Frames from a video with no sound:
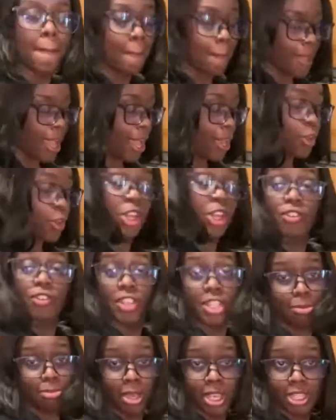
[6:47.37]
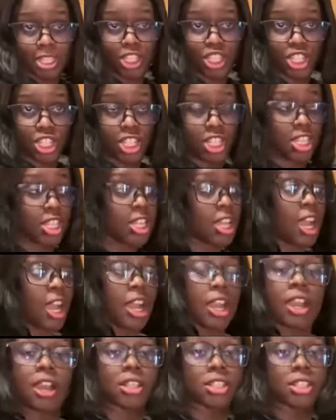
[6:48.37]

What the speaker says: I don't know if it's Betty She or